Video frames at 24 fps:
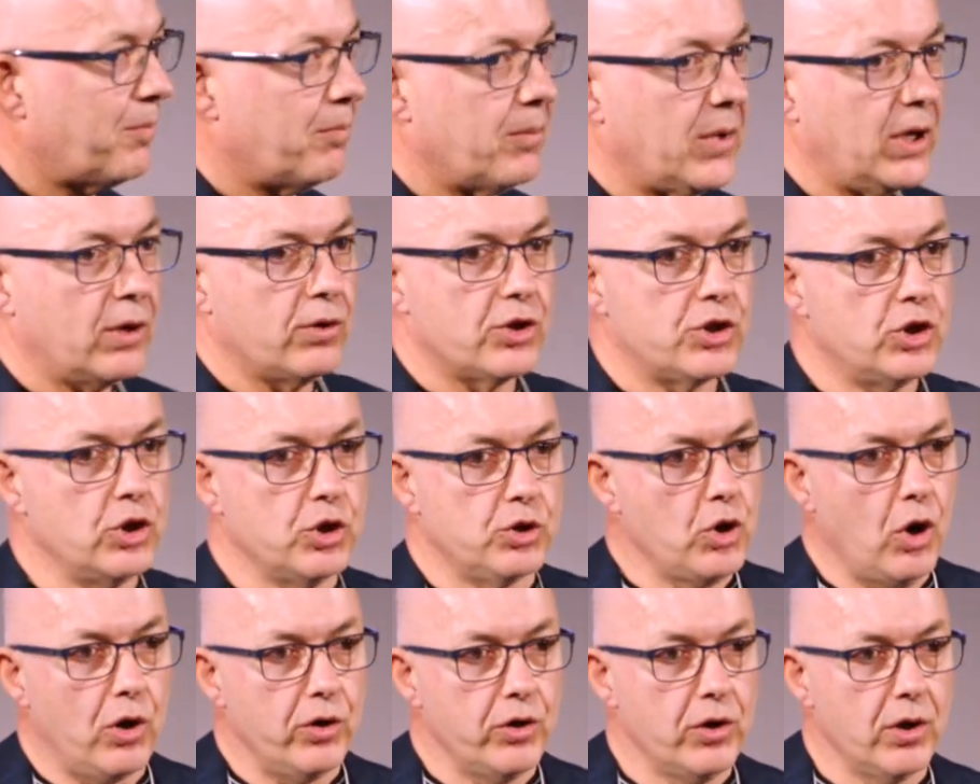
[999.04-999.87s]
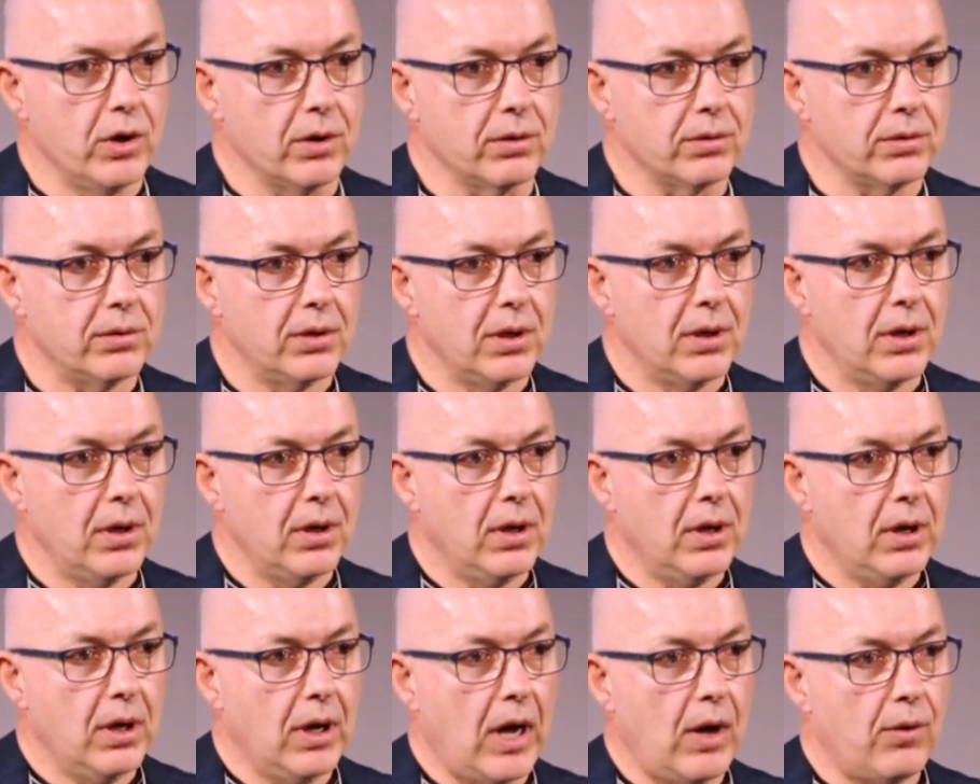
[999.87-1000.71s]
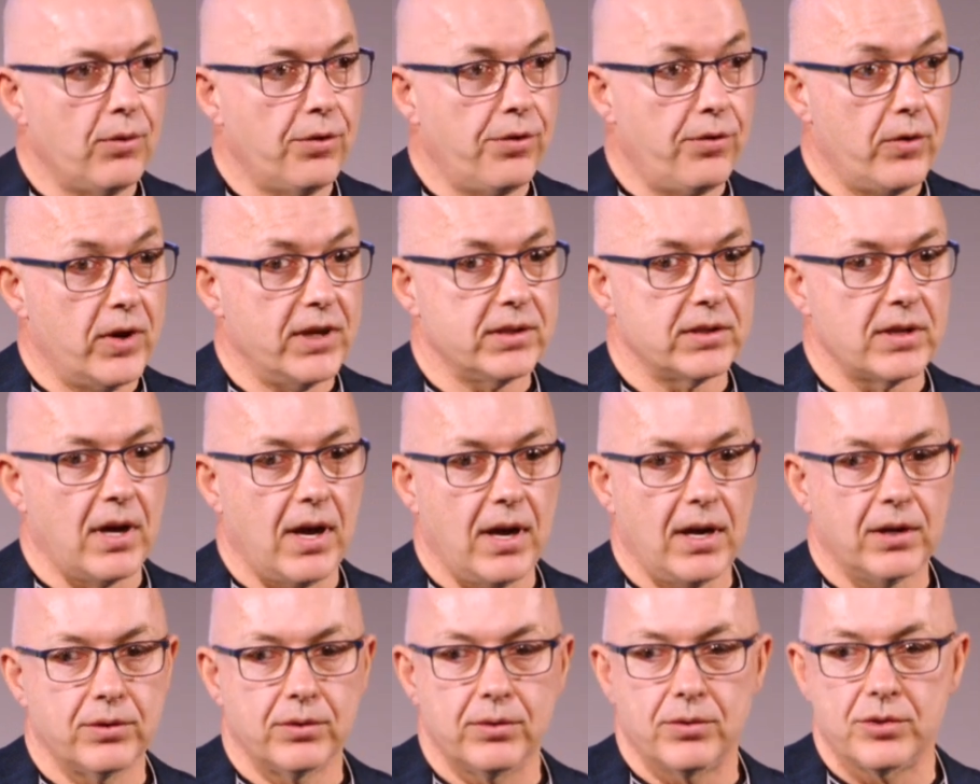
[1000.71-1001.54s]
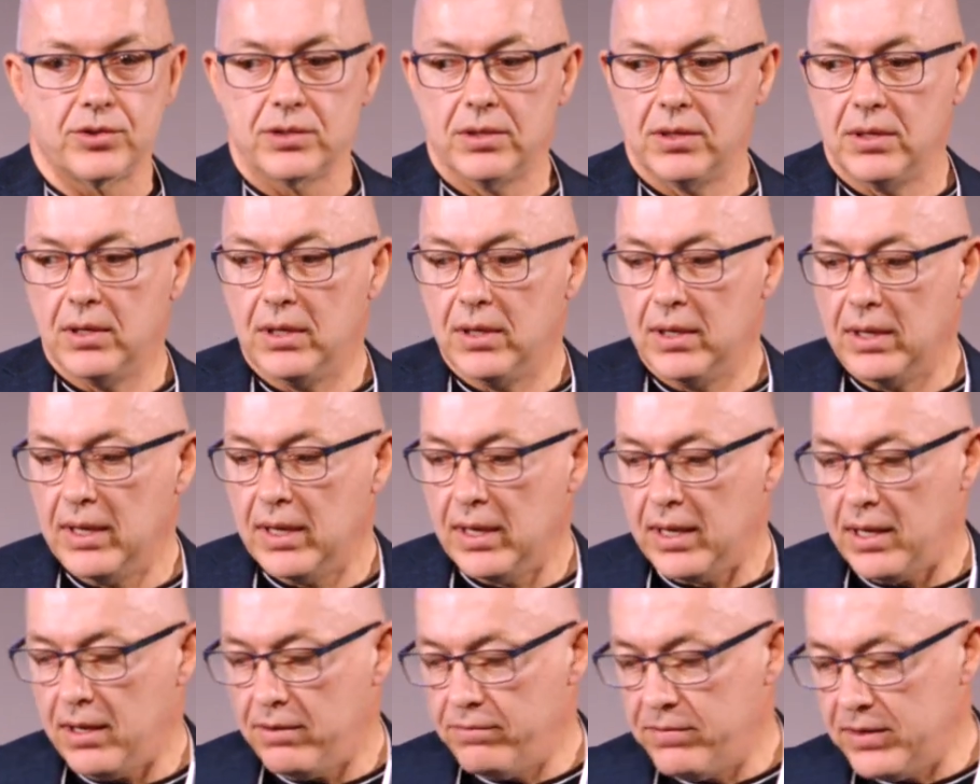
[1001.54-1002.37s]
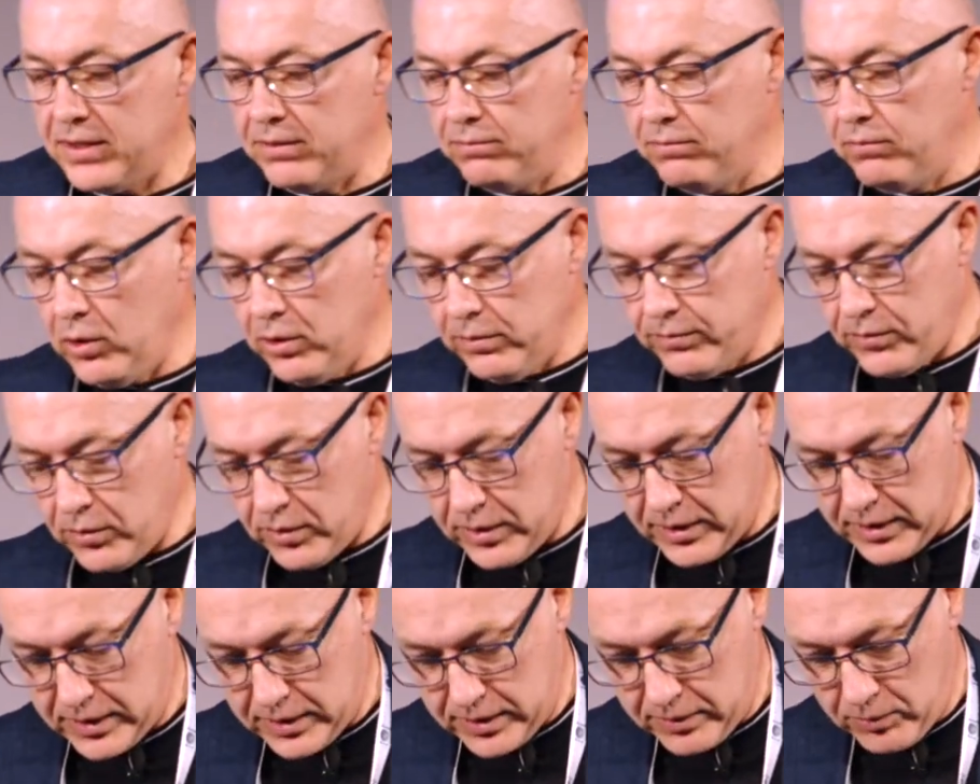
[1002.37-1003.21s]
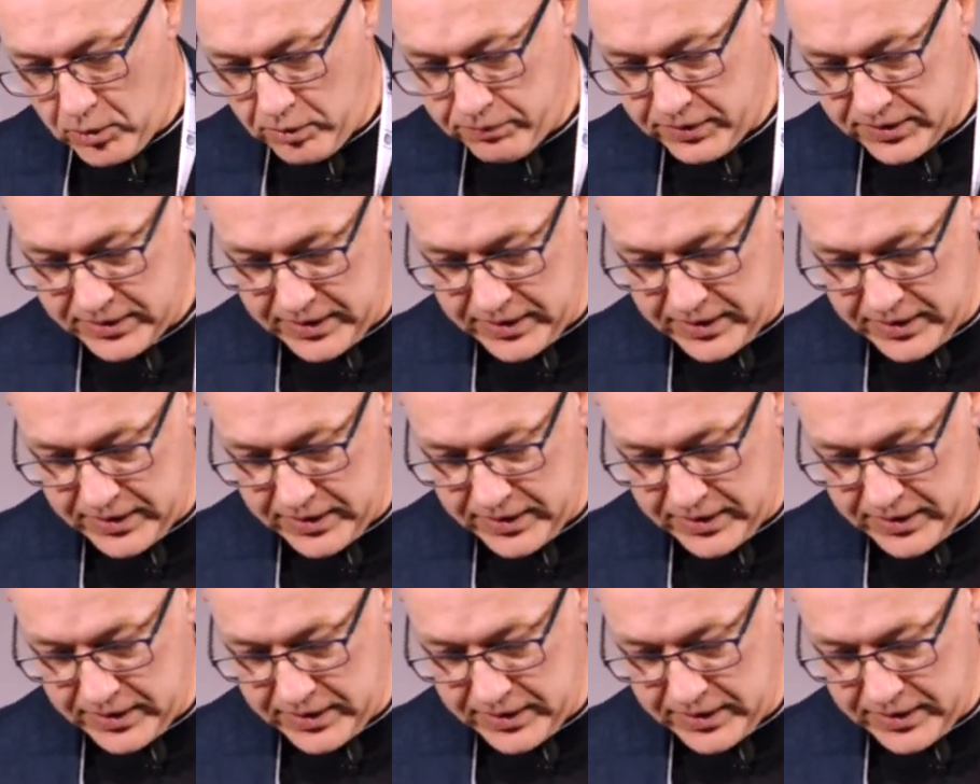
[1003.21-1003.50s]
because you don't know how threat actors have evolved over